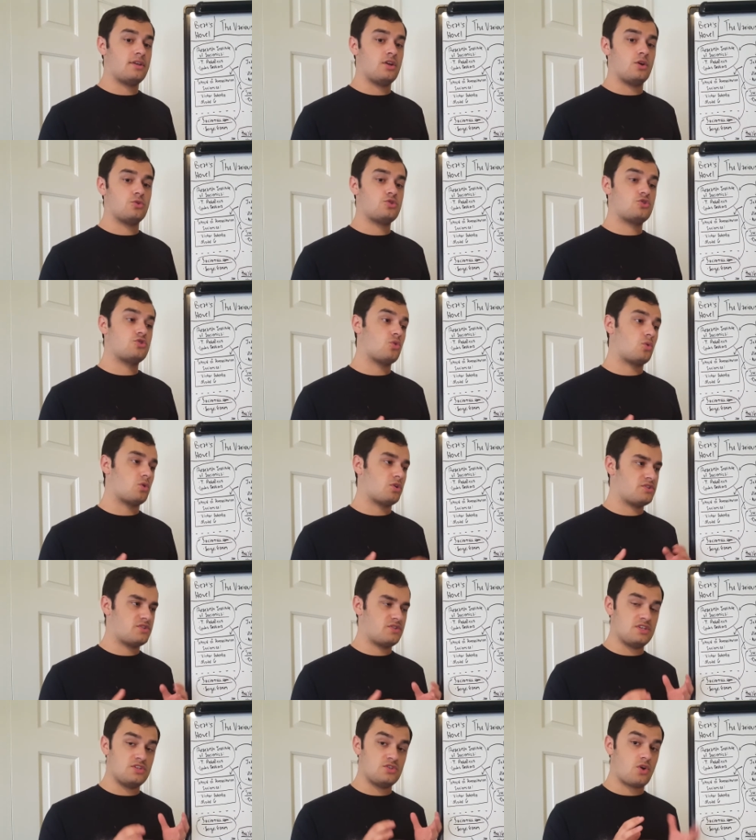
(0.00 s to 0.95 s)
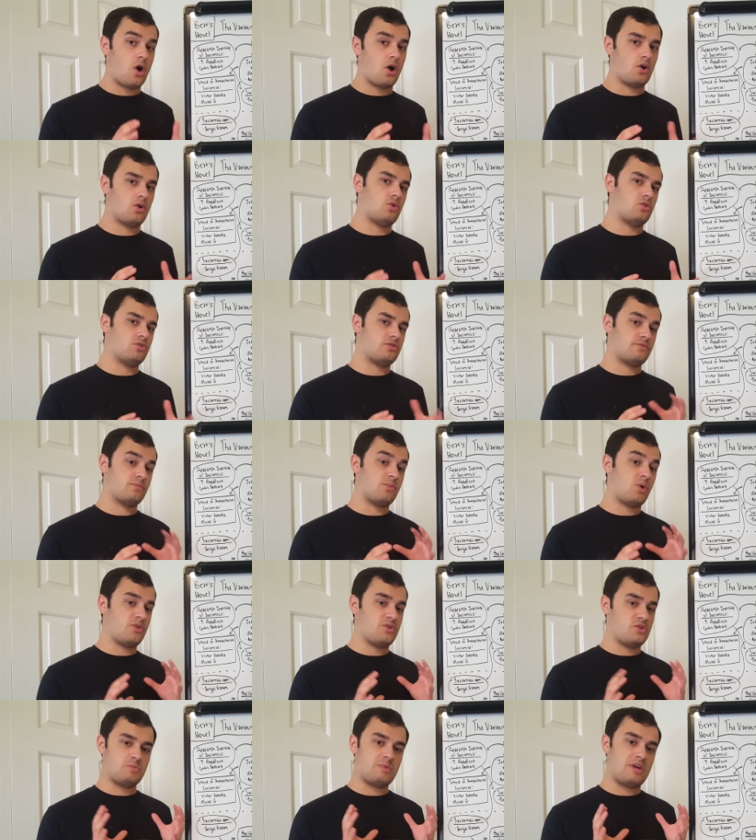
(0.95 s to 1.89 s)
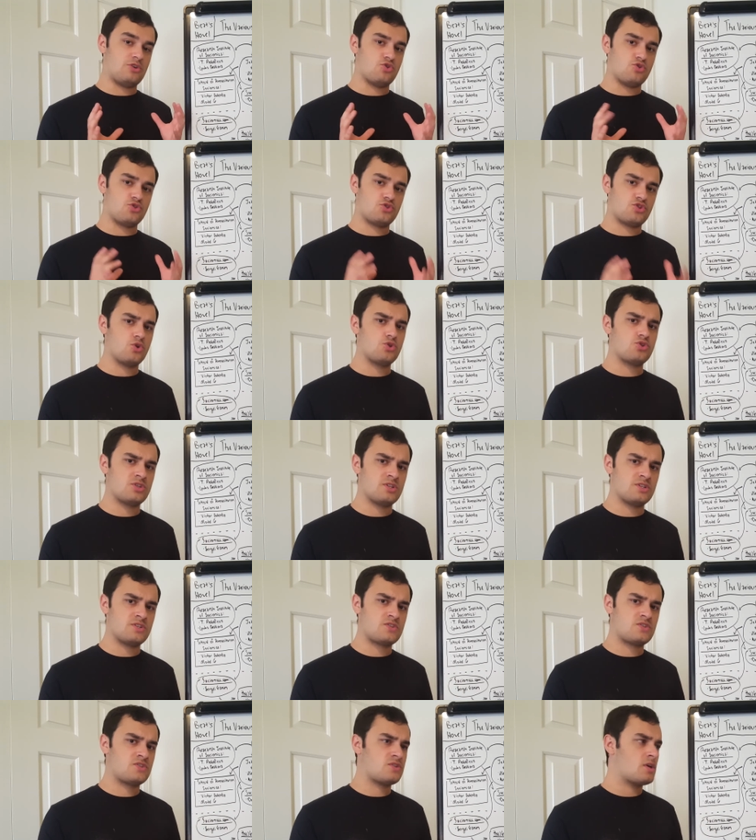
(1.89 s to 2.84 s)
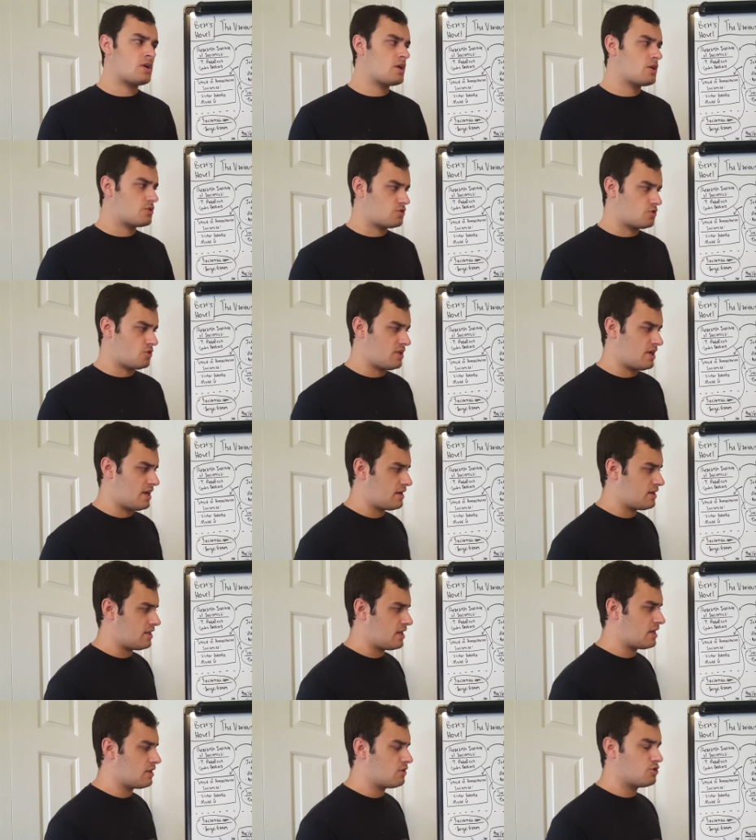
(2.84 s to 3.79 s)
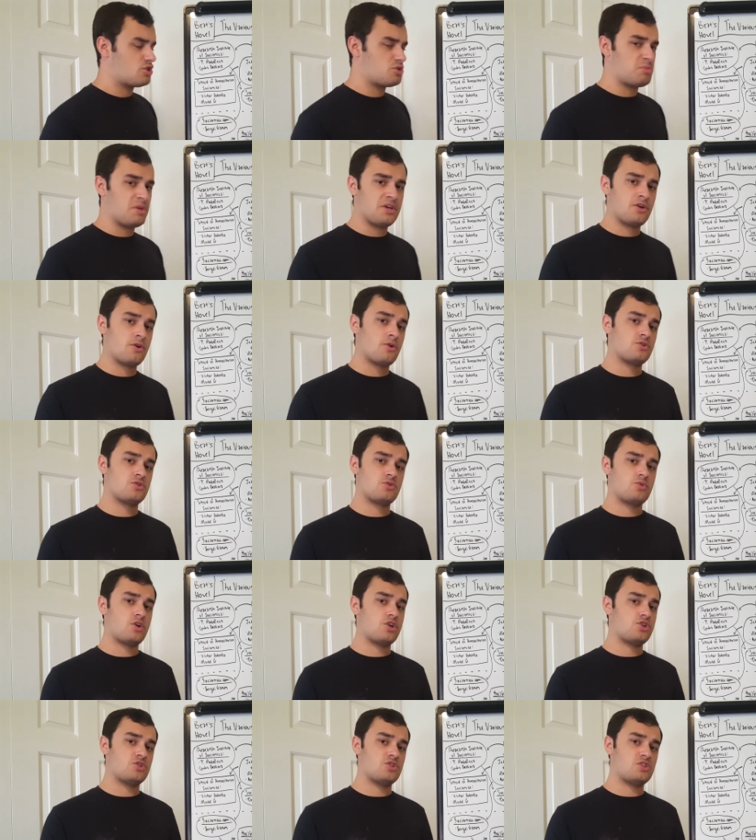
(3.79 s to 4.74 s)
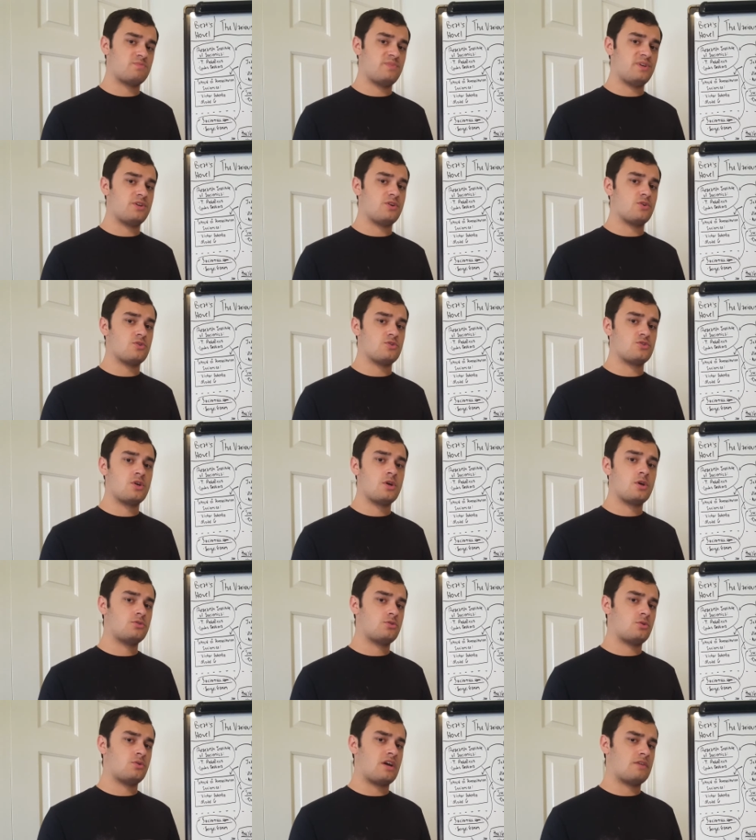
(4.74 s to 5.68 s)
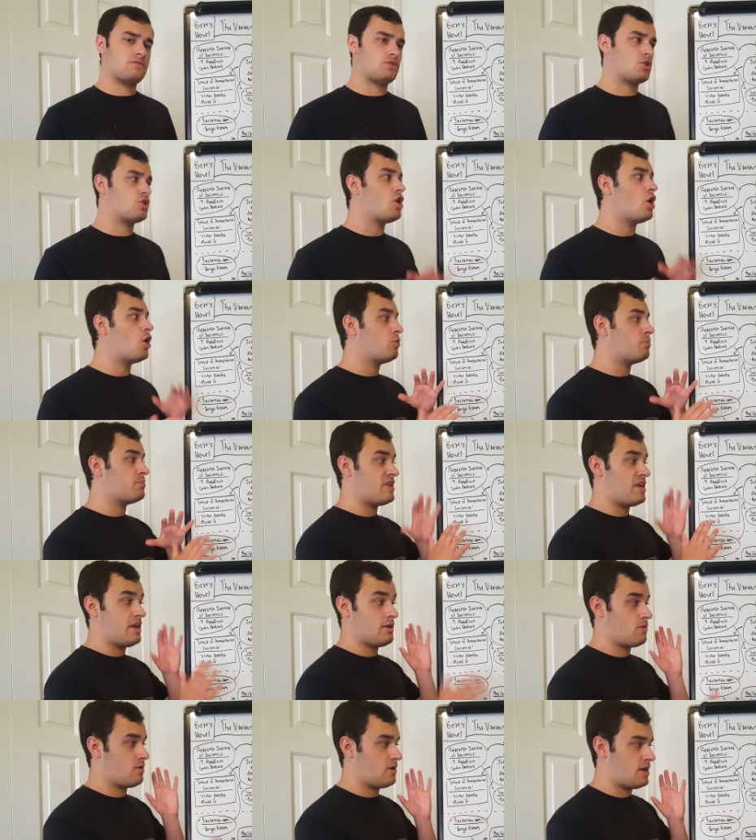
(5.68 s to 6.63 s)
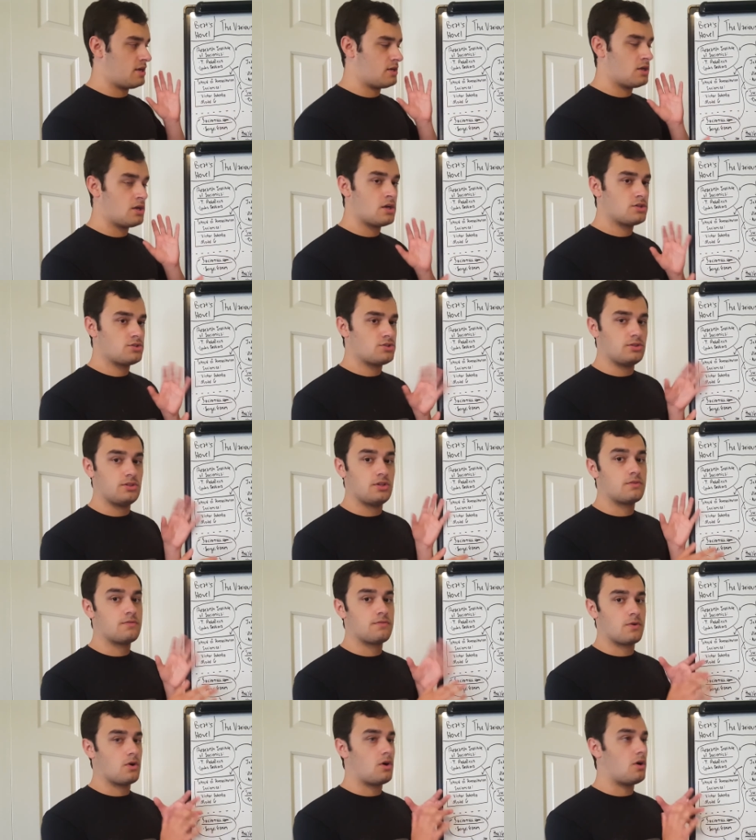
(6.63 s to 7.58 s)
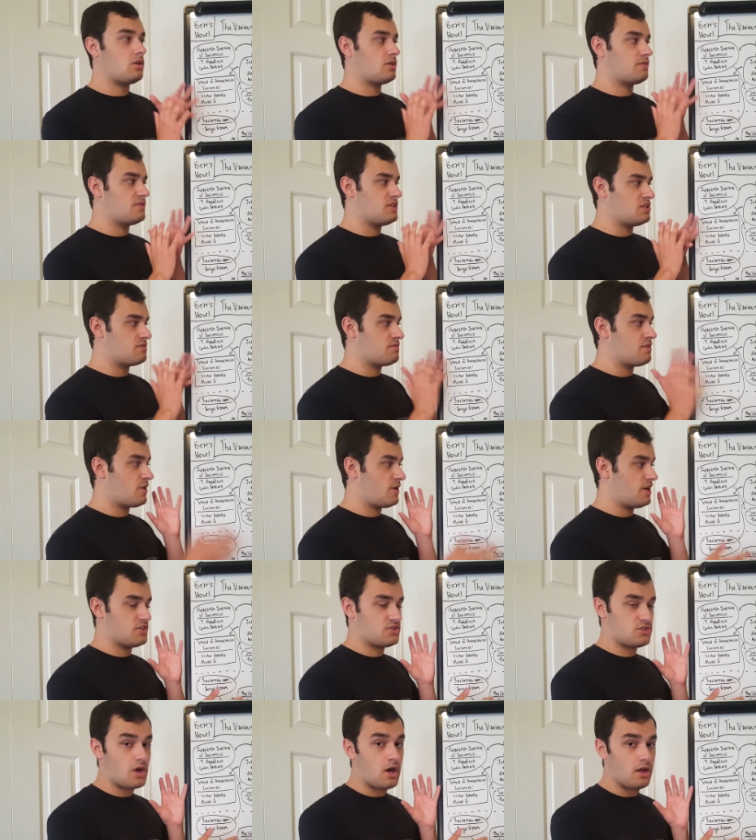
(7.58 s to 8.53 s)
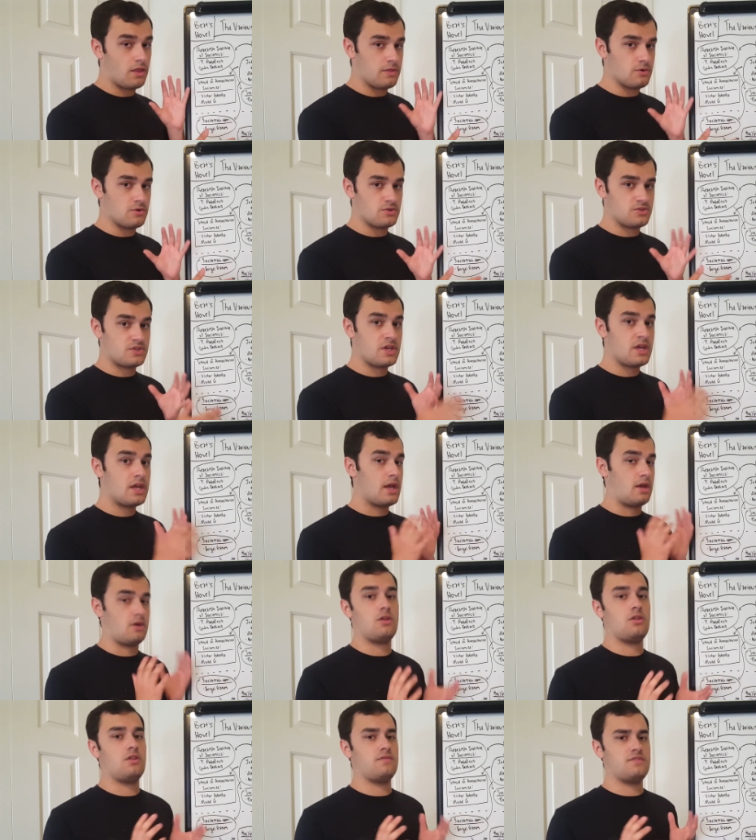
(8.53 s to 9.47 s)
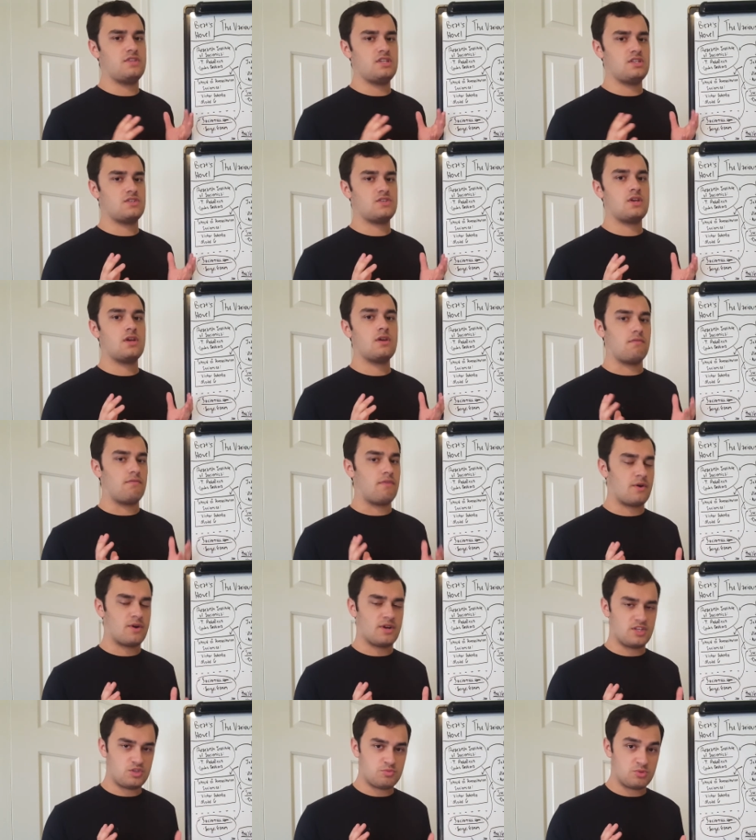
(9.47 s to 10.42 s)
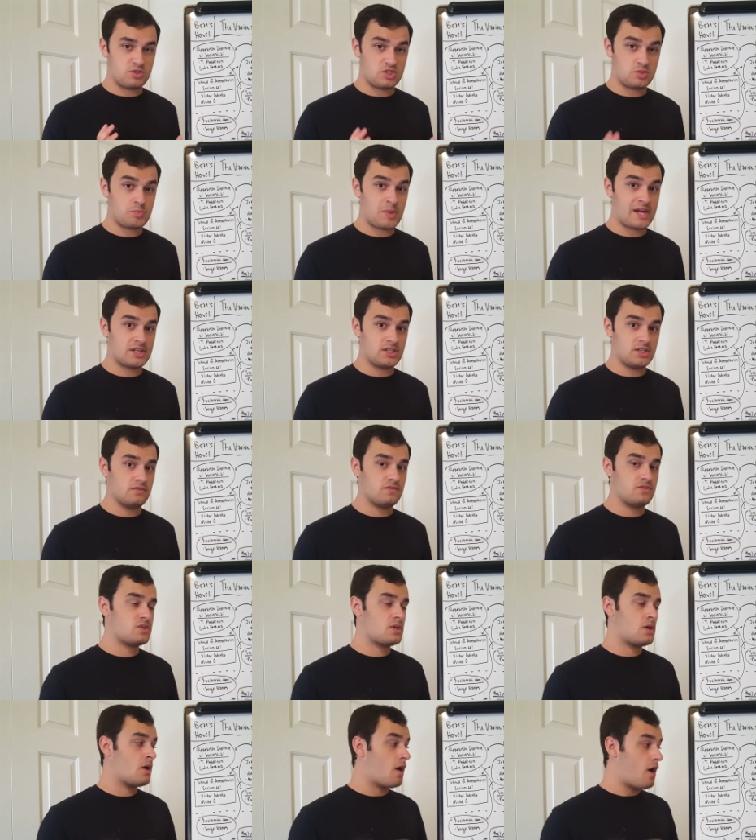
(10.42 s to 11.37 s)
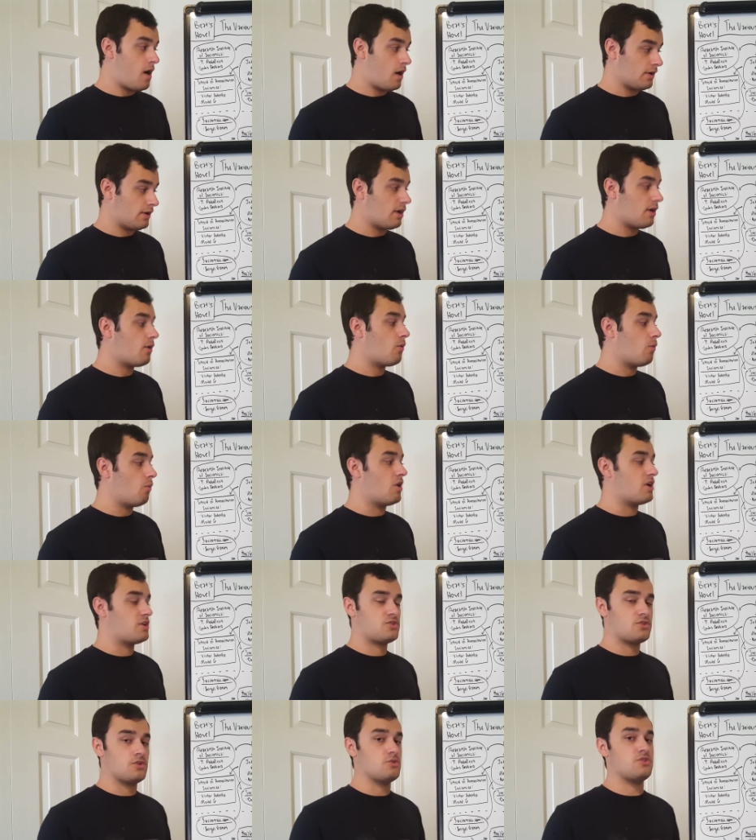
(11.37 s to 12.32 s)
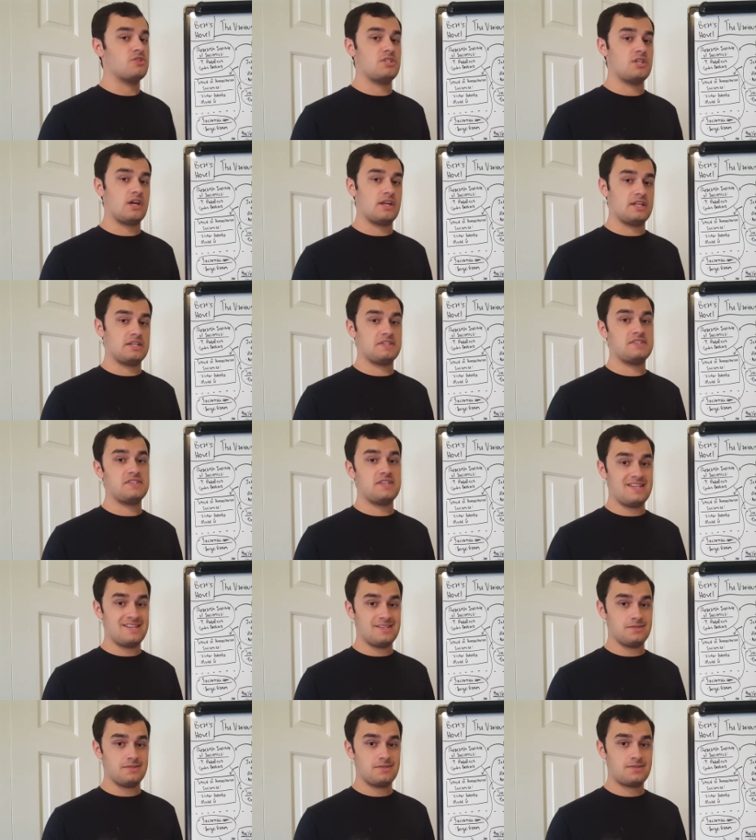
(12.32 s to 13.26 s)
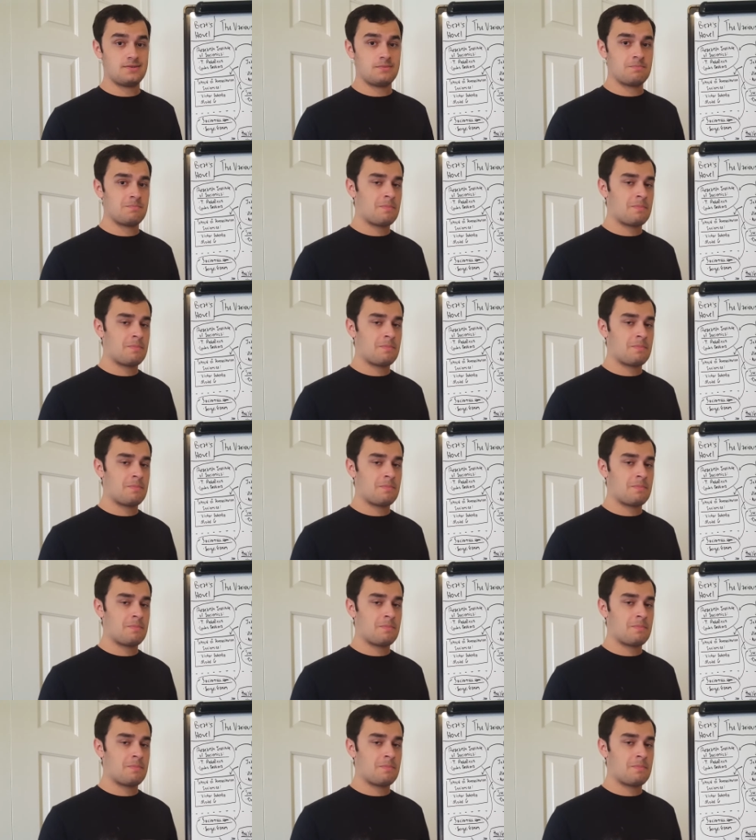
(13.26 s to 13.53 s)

source these articles from all these major socionists so that English speakers, Russian speakers don't have to comb the internet to look for all of these various authors and all of these various perspectives on what socionics is.